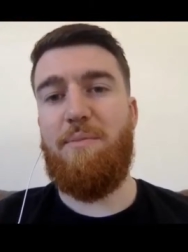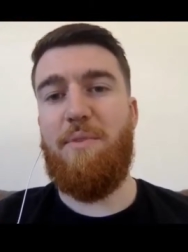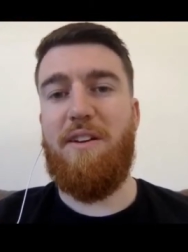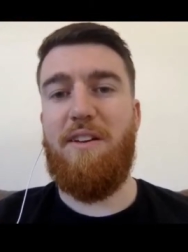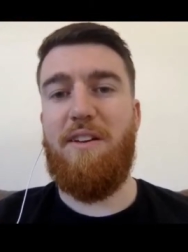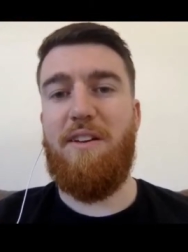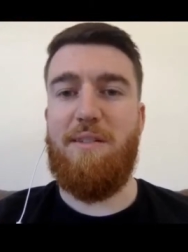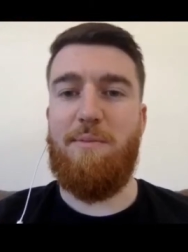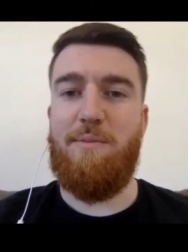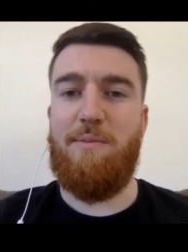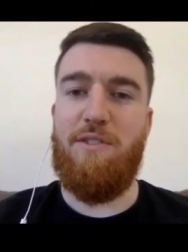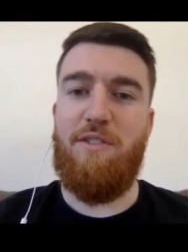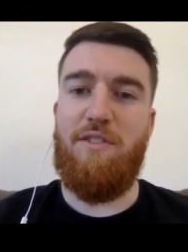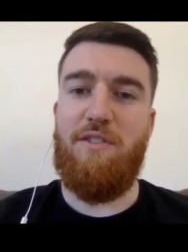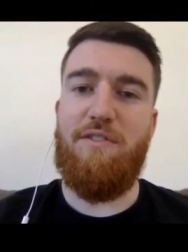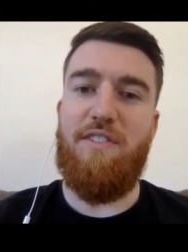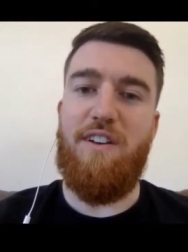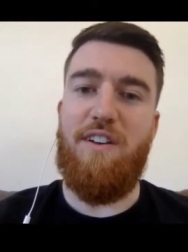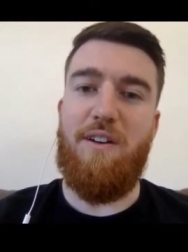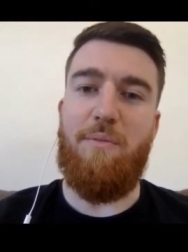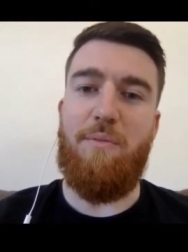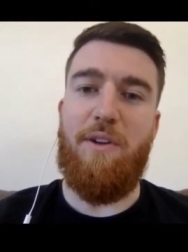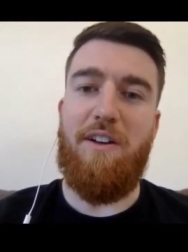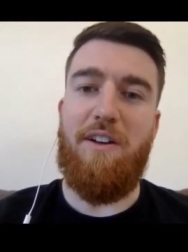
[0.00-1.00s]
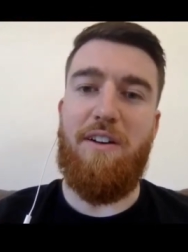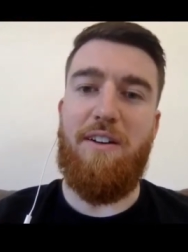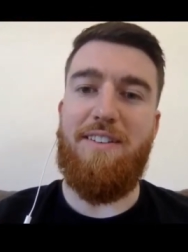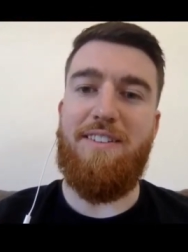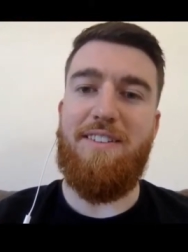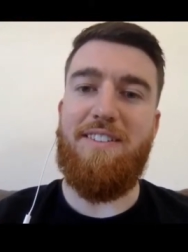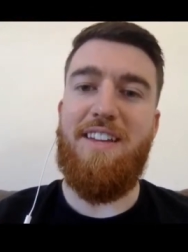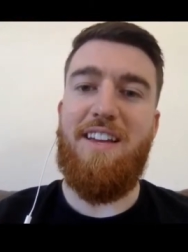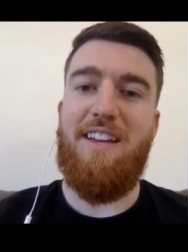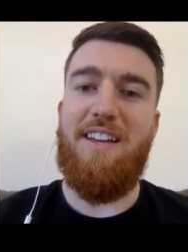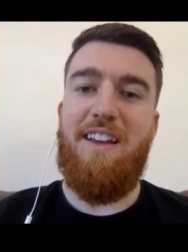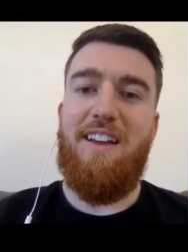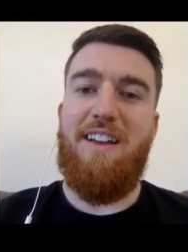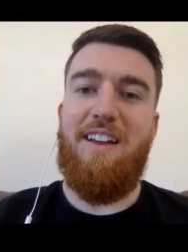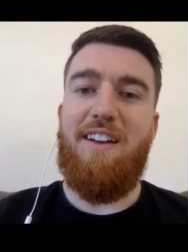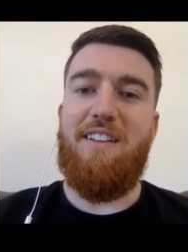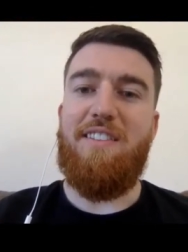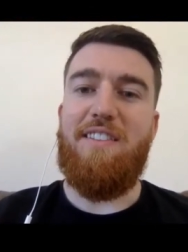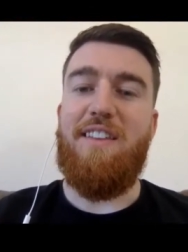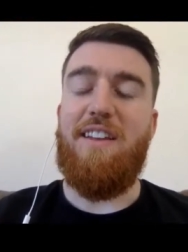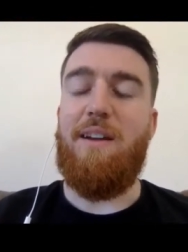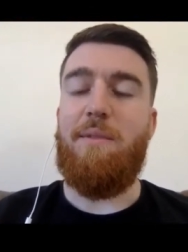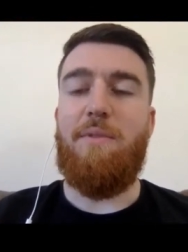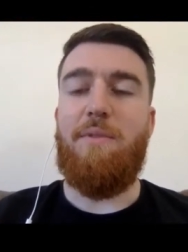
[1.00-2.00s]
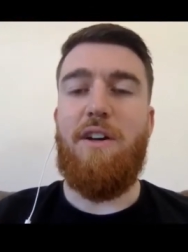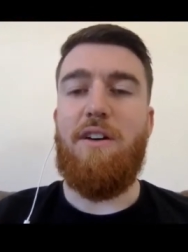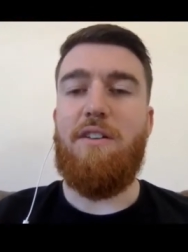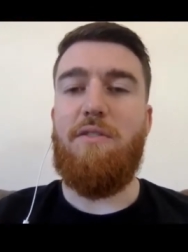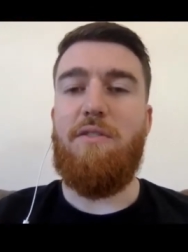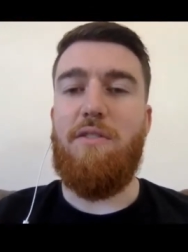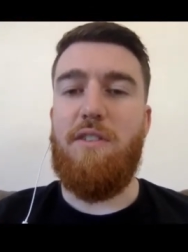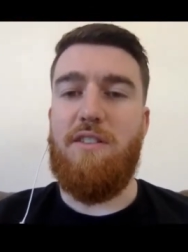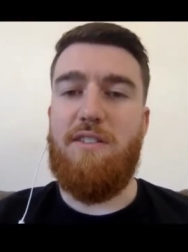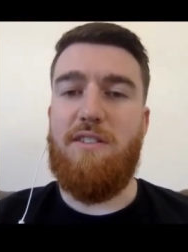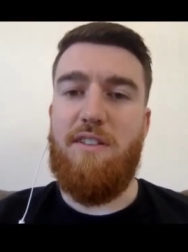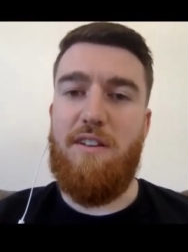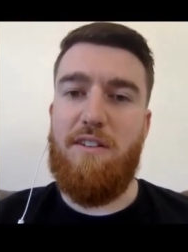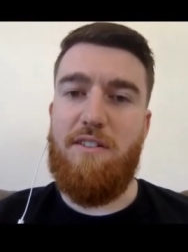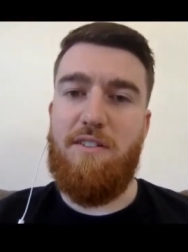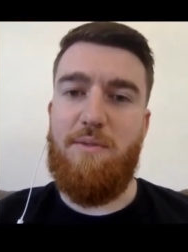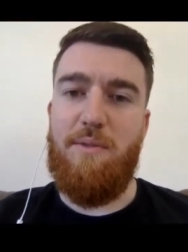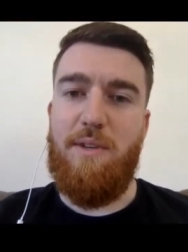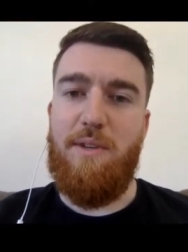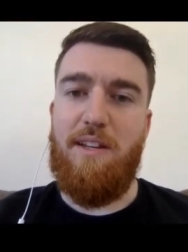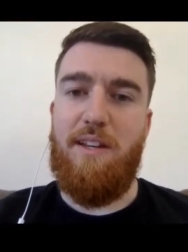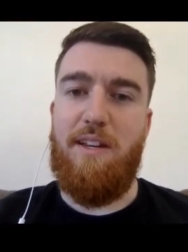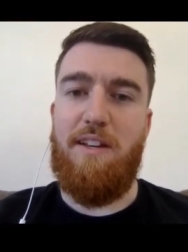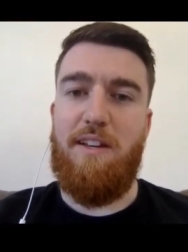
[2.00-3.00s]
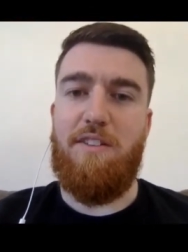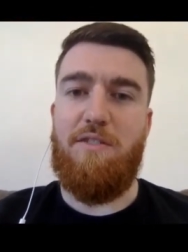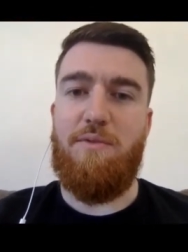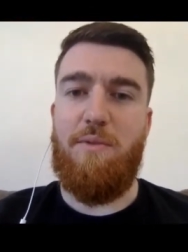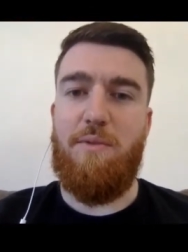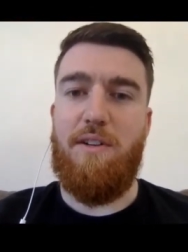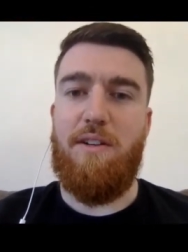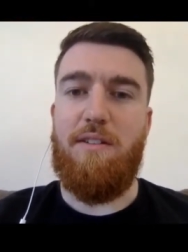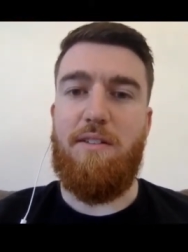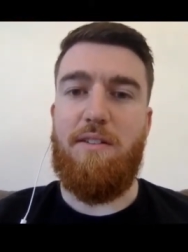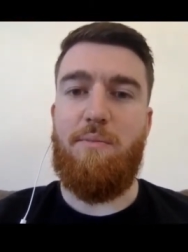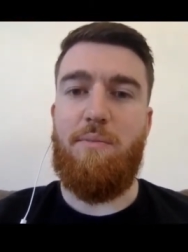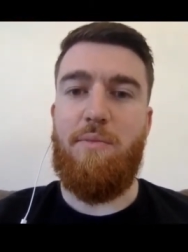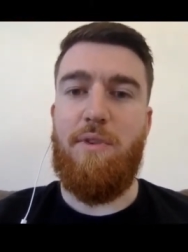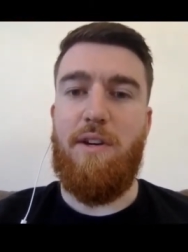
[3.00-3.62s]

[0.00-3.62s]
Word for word: Because I'm so far behind, then I'm not going to start to engage with it.